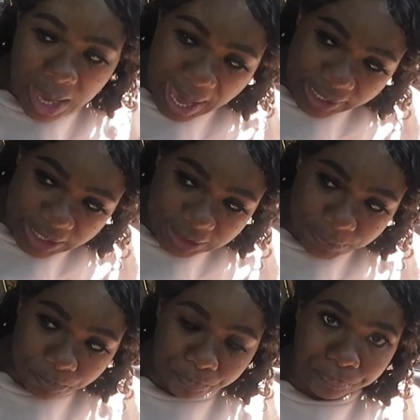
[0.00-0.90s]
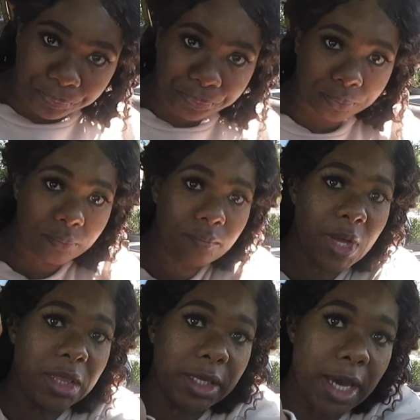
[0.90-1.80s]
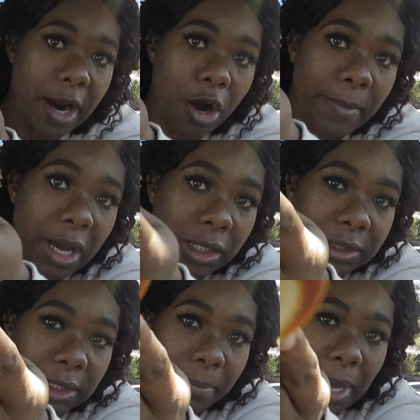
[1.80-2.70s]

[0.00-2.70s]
I guess, and the caramel is at the